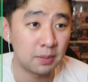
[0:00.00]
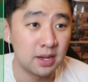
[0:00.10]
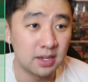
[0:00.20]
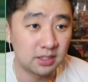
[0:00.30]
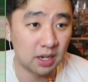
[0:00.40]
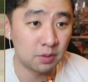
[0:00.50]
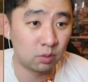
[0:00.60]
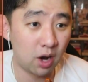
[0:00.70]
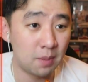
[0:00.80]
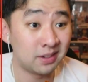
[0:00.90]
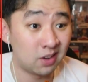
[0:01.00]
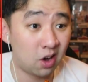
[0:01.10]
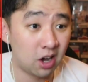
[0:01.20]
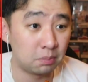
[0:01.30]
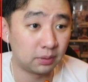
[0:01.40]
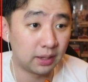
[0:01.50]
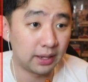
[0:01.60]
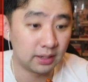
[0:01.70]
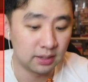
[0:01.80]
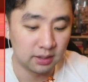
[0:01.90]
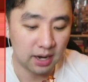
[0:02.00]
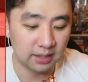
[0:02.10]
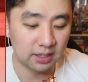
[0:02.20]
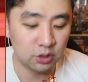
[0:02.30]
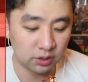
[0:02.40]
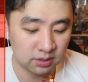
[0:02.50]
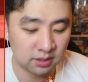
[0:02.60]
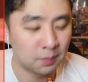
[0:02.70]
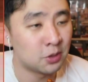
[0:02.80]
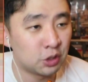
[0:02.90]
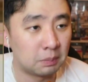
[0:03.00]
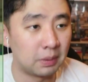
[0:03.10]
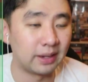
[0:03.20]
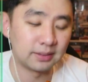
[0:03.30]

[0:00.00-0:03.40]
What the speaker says: Summon Robin on play, and then you can summon Jinbei.